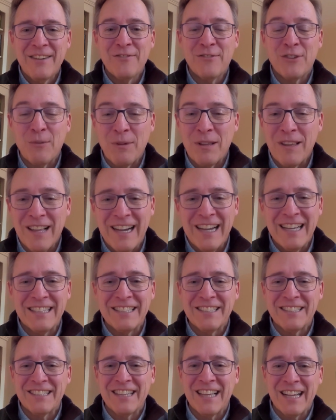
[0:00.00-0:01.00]
from
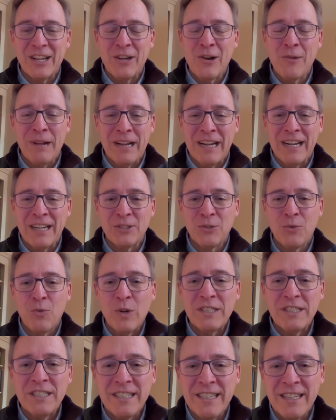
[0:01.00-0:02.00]
clients is like, oh my gosh, what's